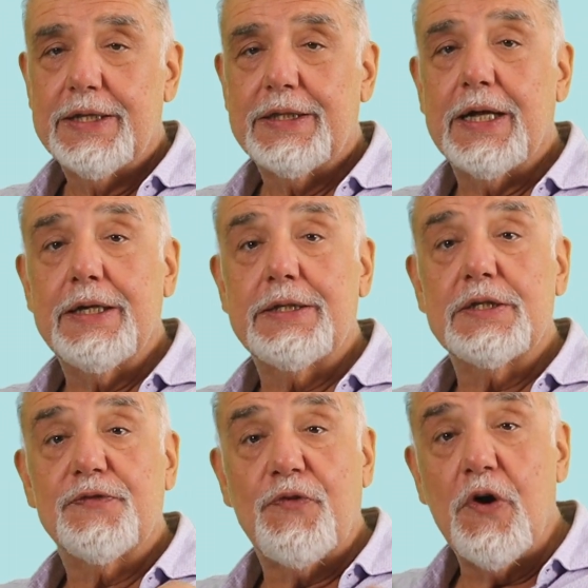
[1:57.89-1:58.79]
that it
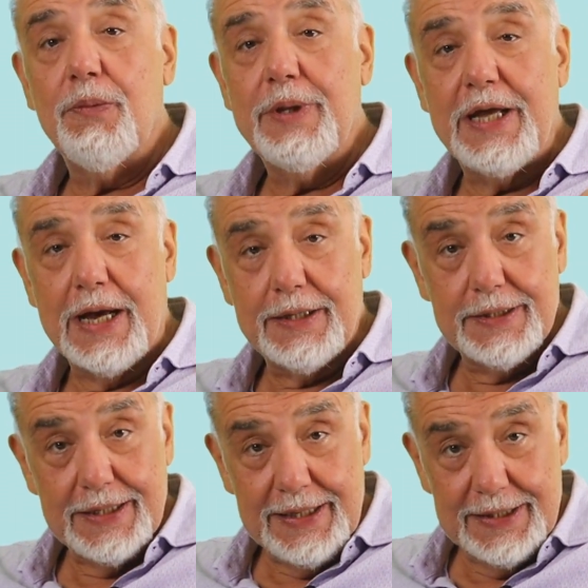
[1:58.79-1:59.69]
is firmly
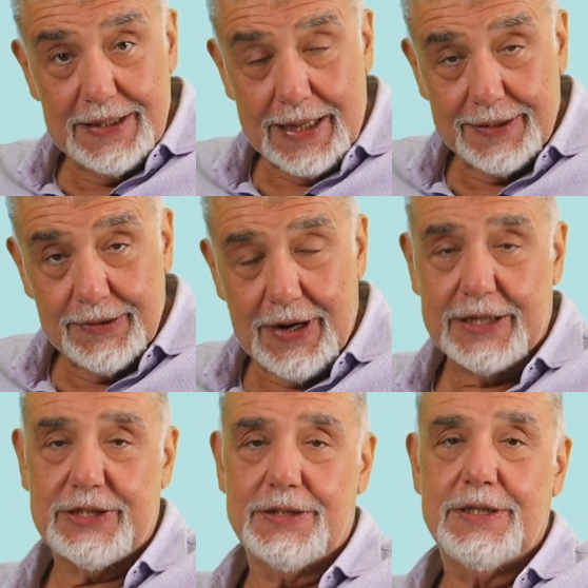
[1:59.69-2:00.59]
headed in that
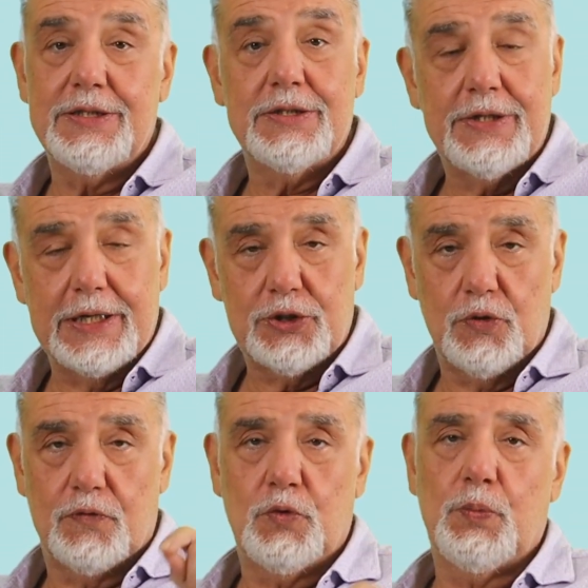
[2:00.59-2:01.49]
direction, in the direction
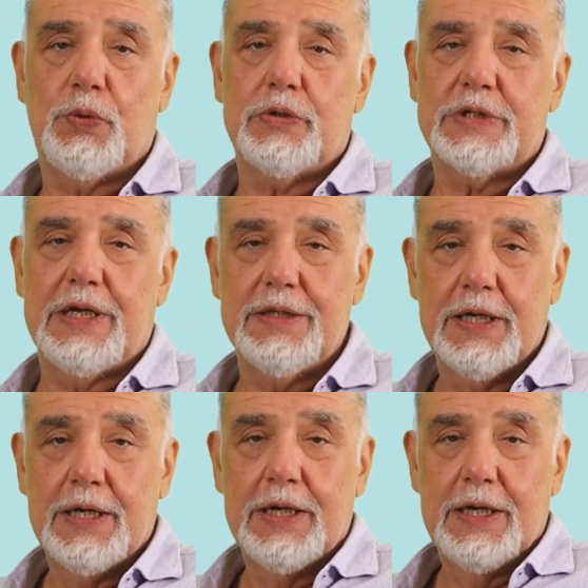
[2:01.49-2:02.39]
of 2%,
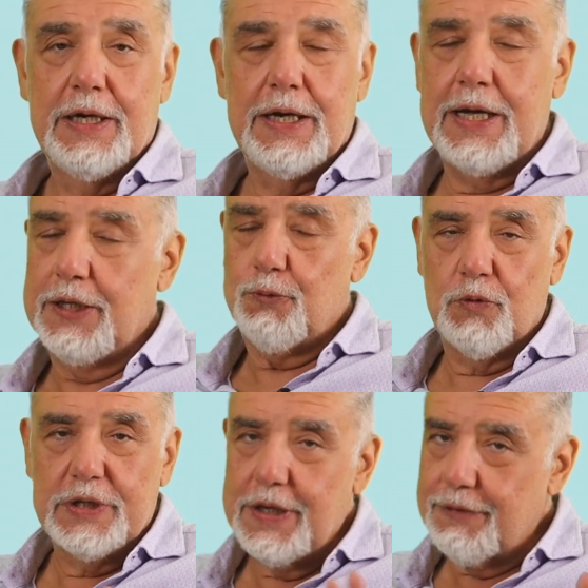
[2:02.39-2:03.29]
and
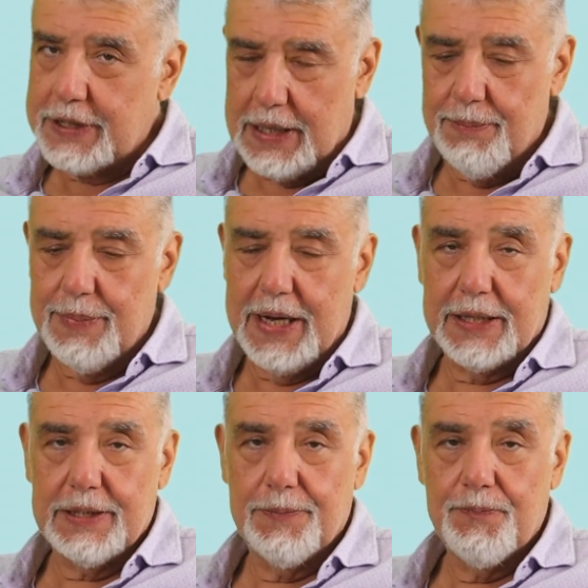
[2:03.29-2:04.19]
will never come
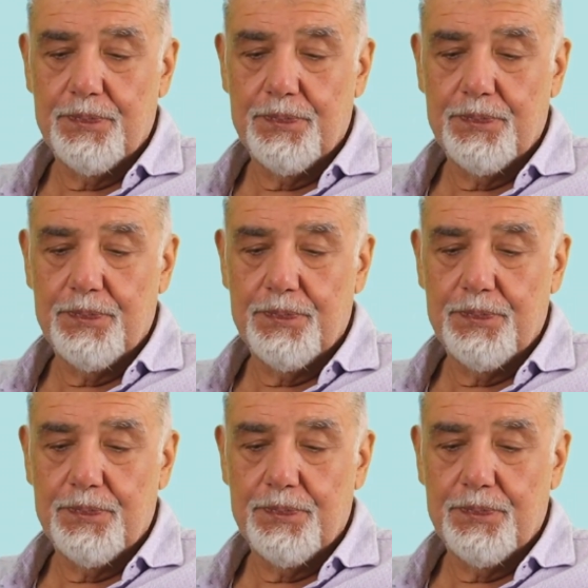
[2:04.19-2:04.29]
back.